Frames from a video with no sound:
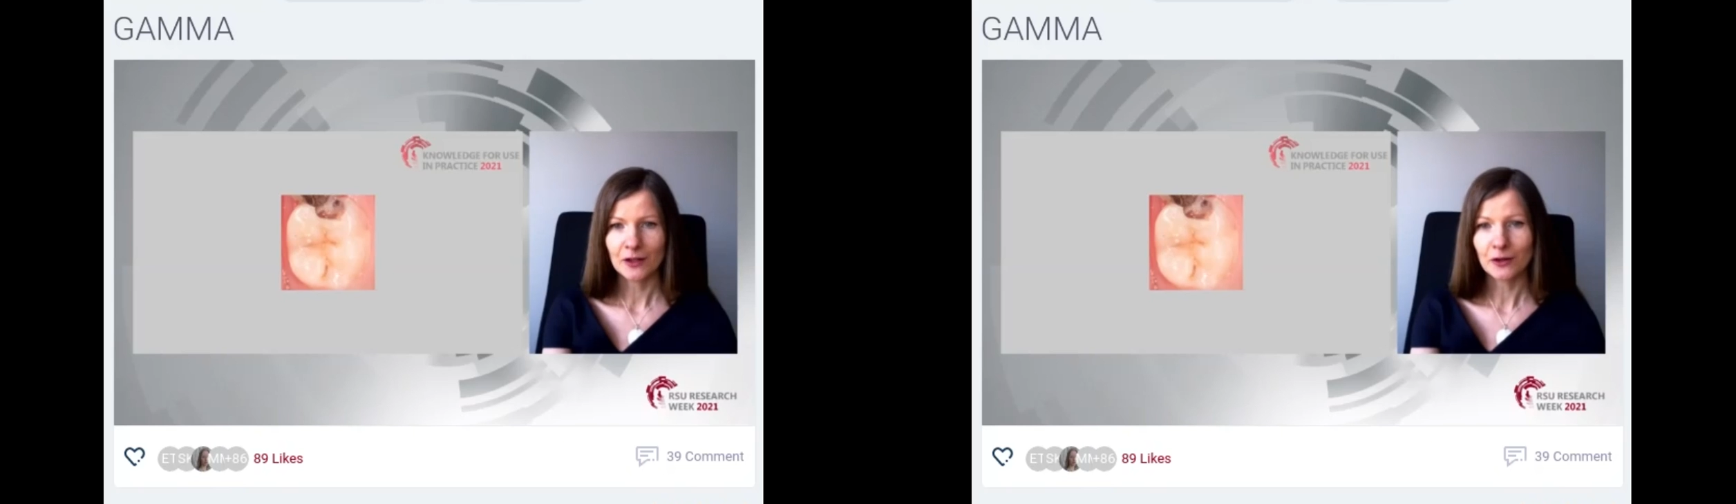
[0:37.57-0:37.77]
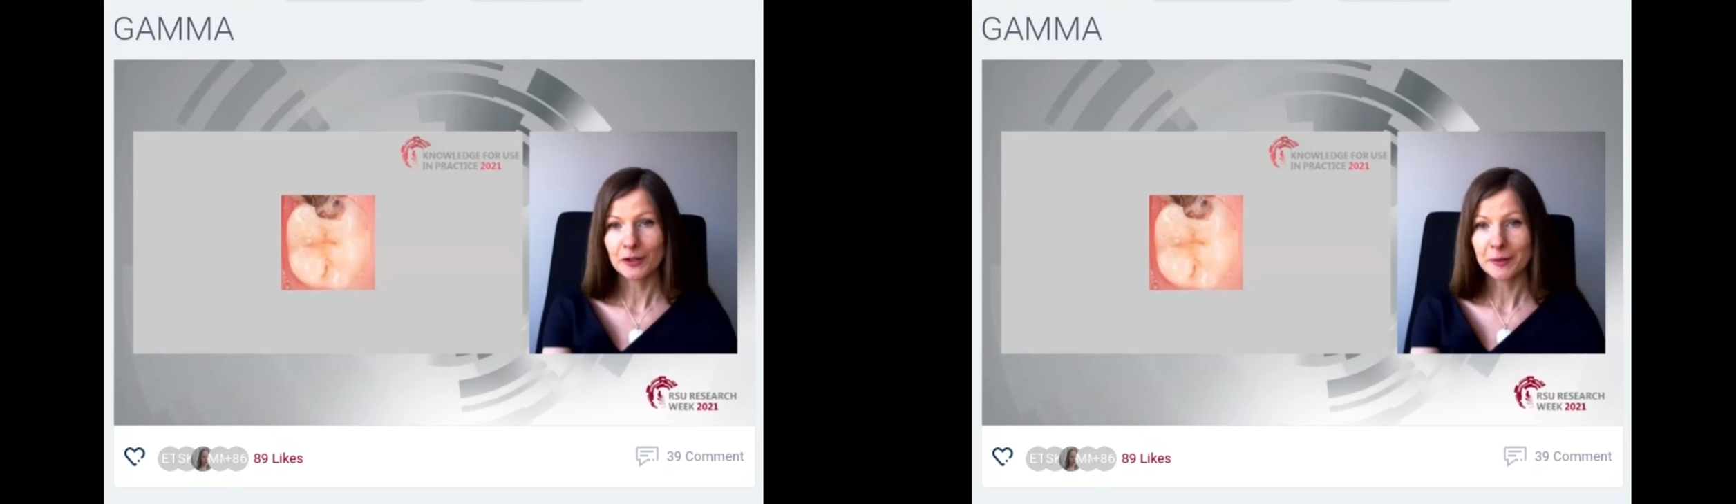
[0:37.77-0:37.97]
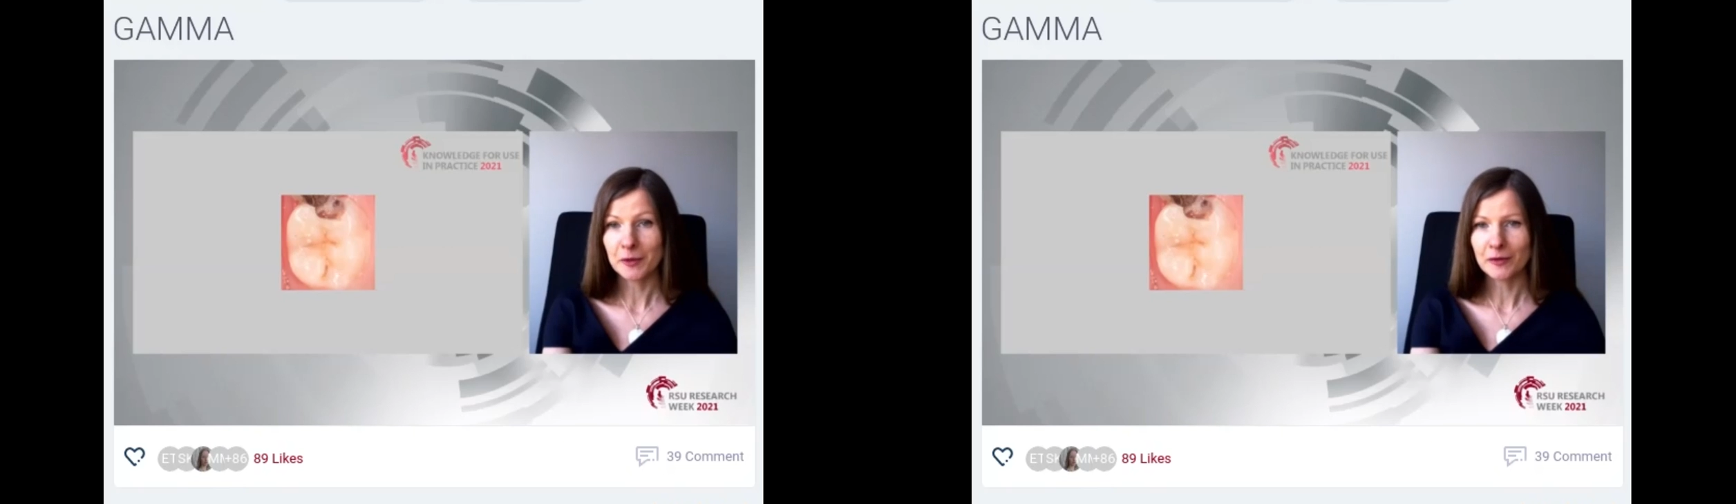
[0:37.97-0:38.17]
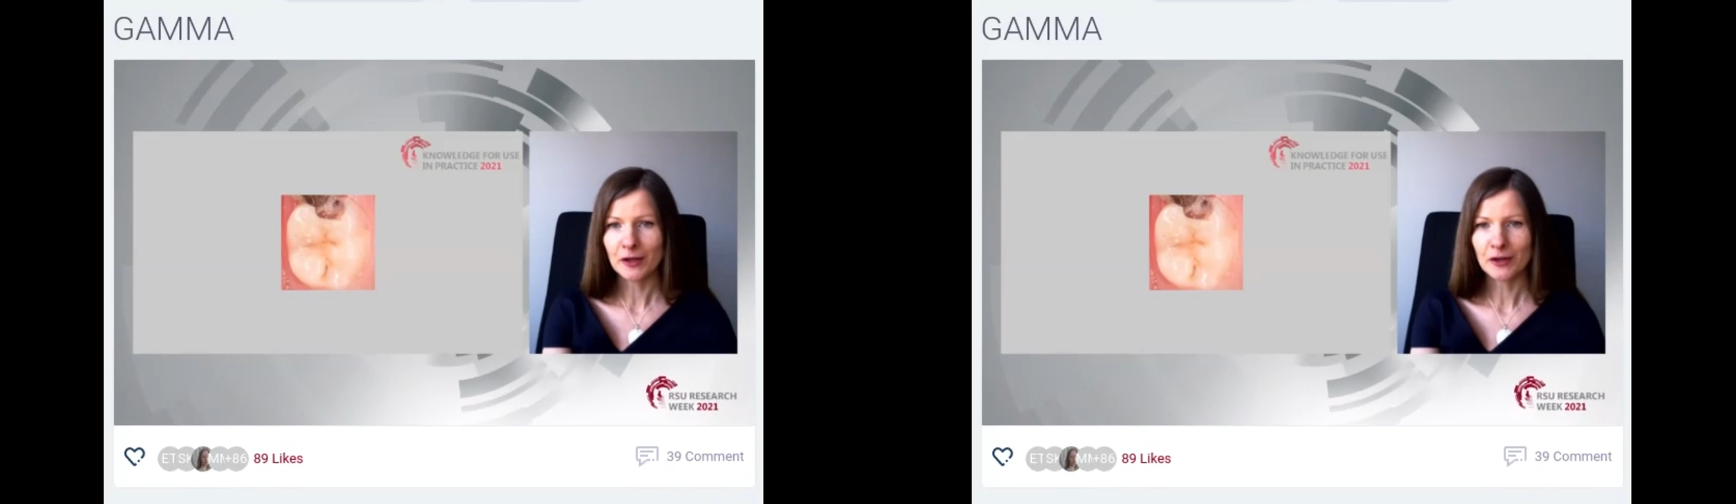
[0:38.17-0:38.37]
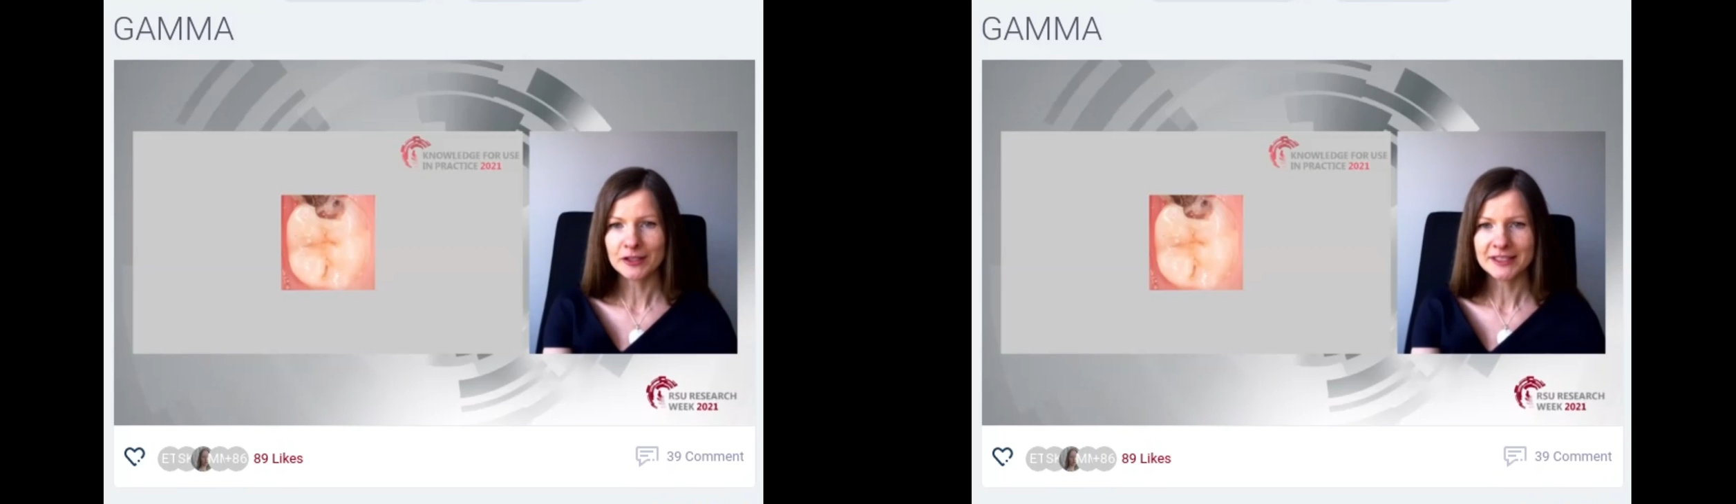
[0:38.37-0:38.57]
or
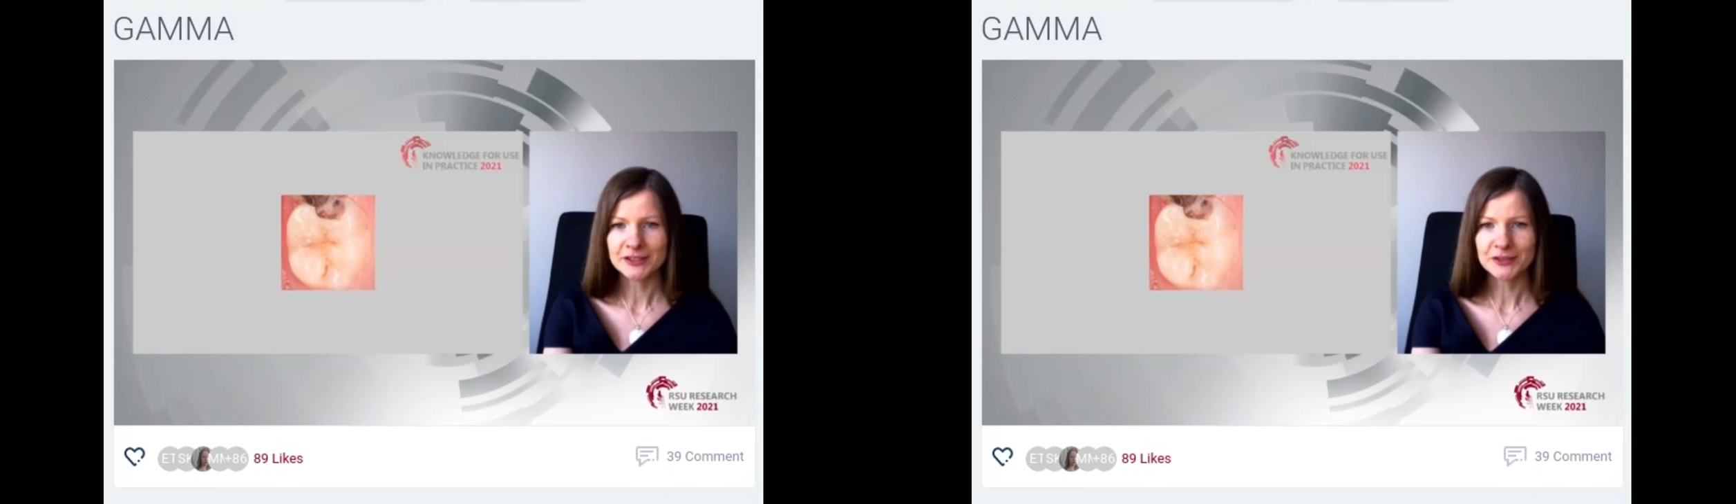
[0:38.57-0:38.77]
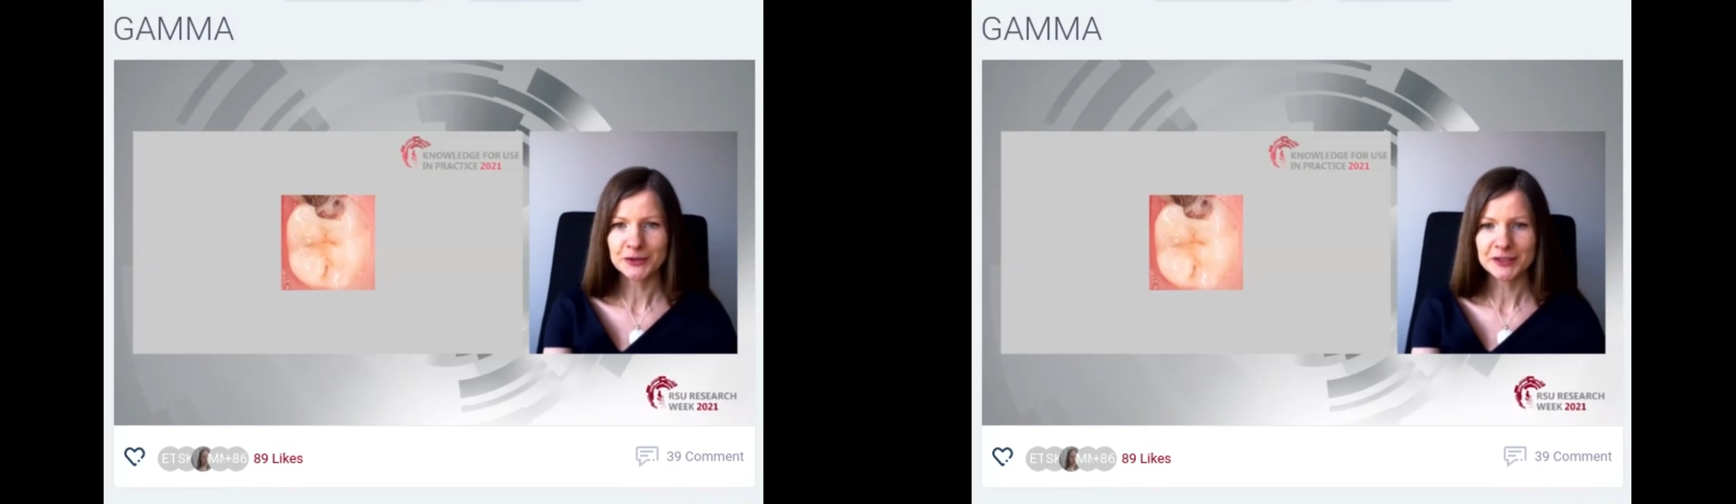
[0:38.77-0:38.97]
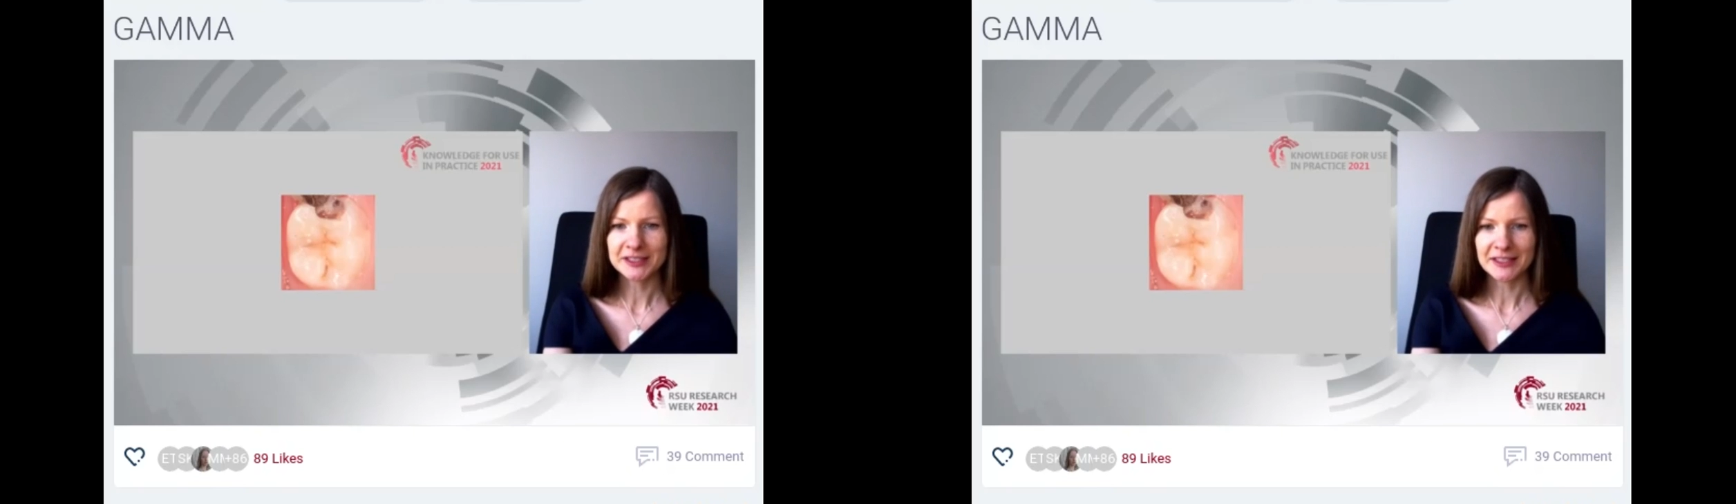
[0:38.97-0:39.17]
removing all the tooth